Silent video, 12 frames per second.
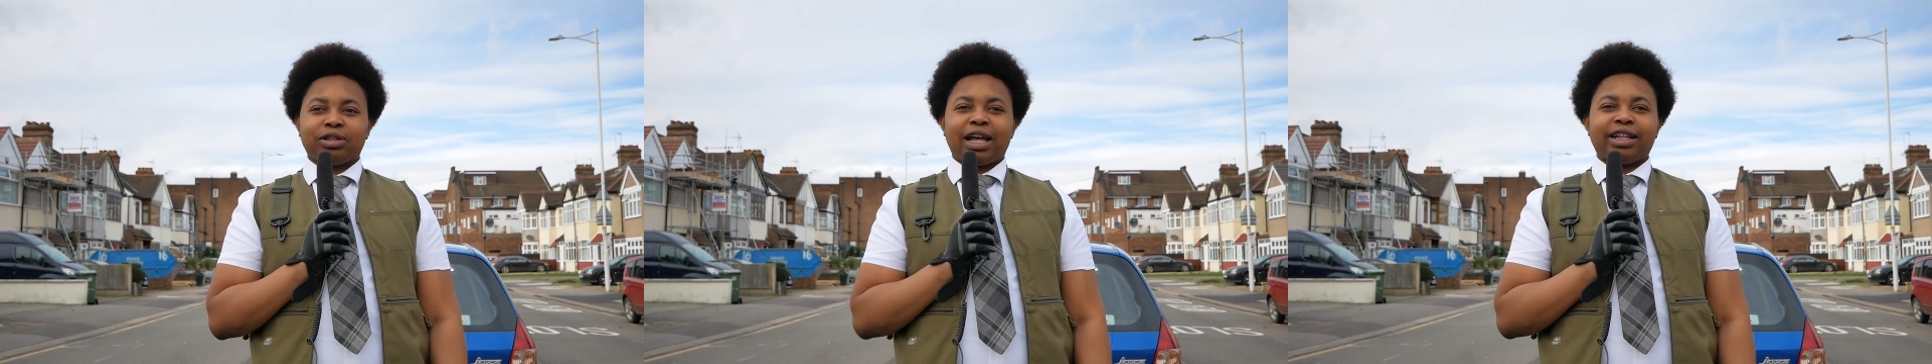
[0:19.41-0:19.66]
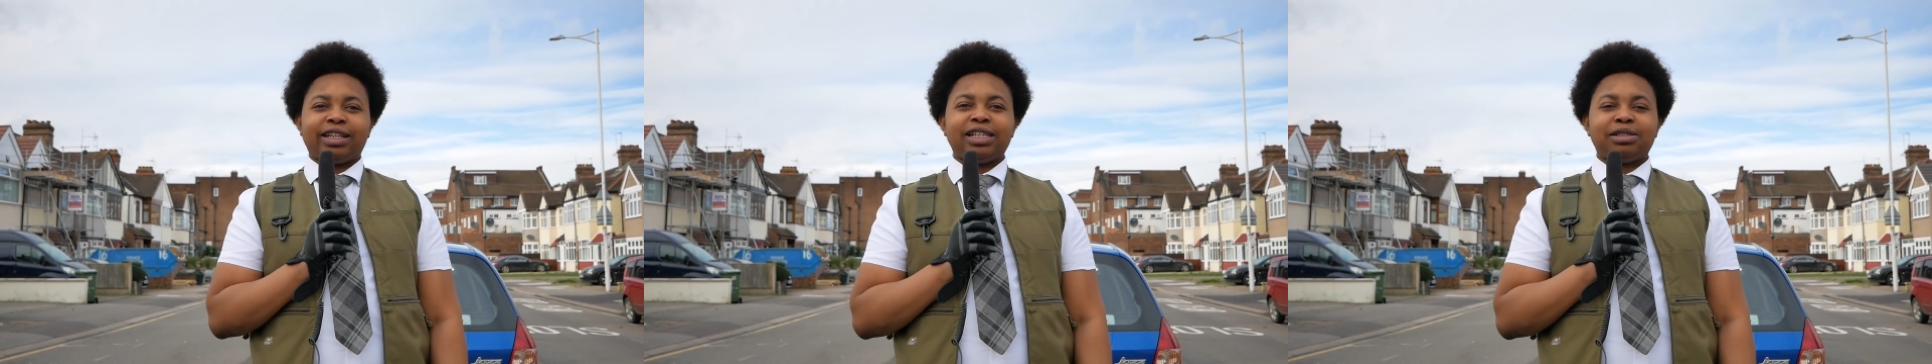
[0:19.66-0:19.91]

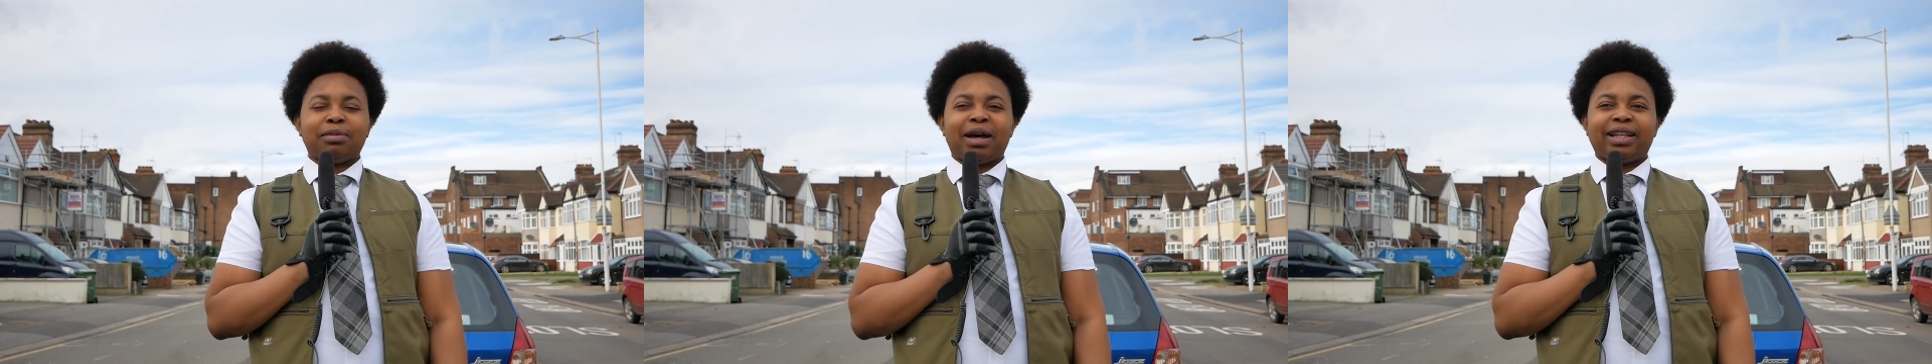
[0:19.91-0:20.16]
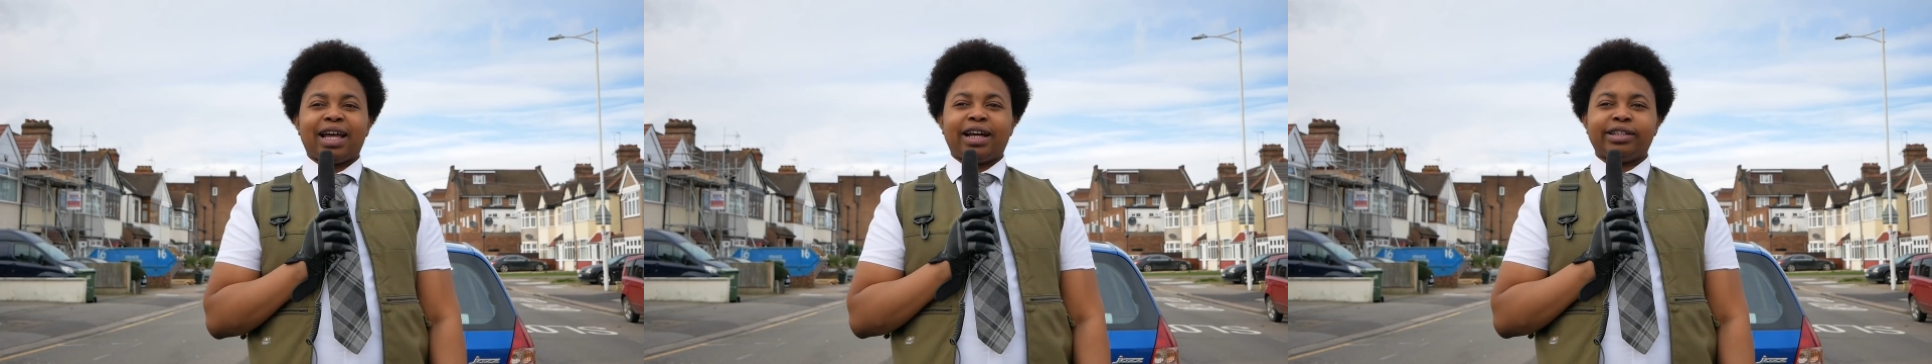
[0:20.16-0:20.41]
that these
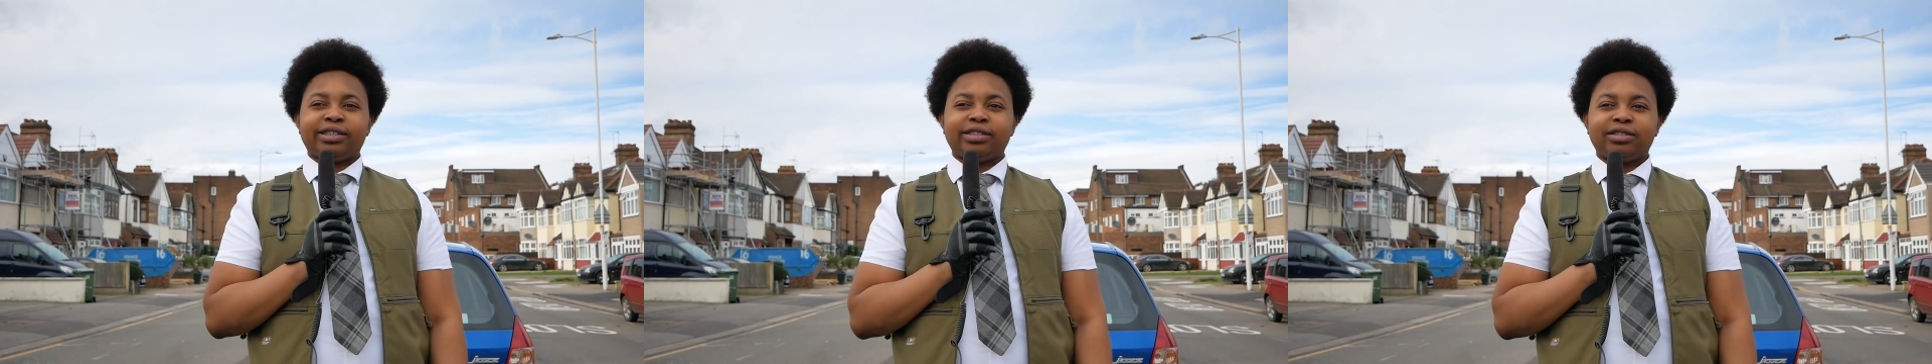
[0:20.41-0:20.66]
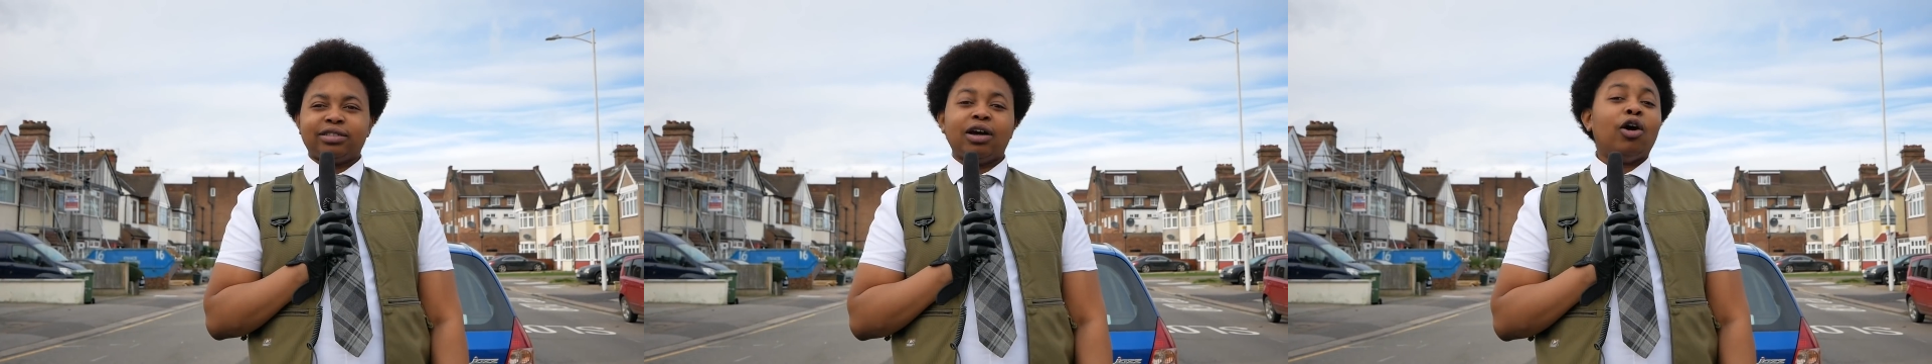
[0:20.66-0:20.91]
man had
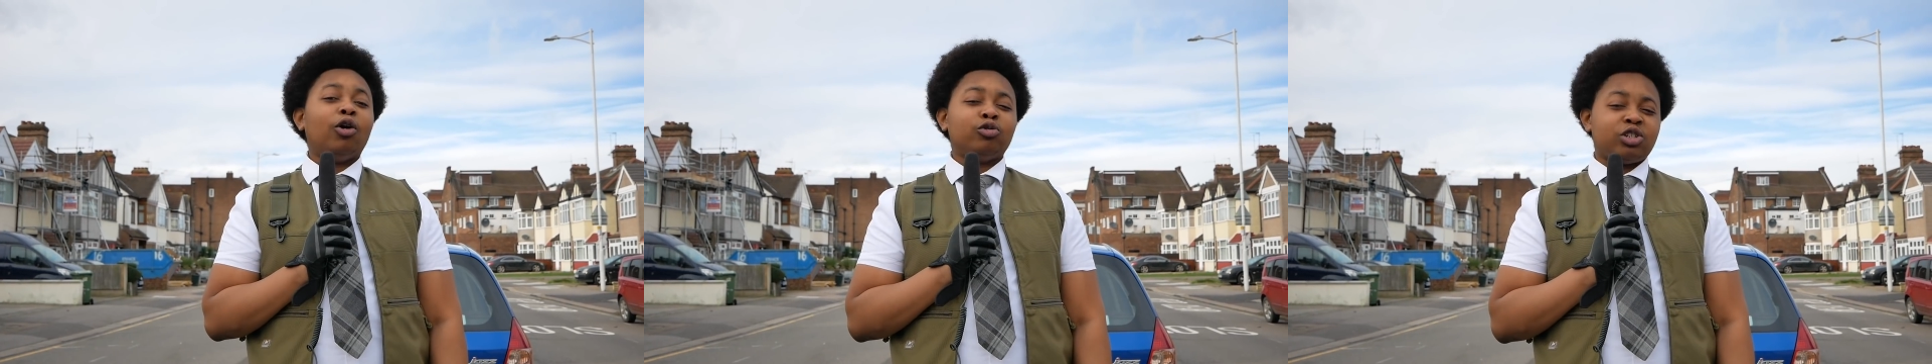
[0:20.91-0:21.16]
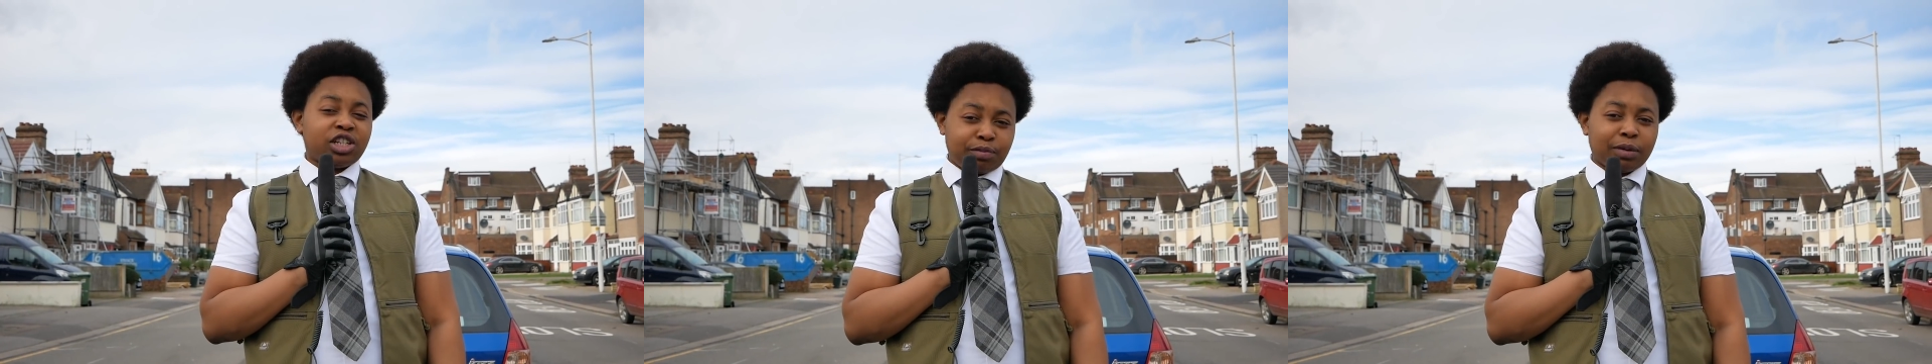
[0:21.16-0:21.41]
OG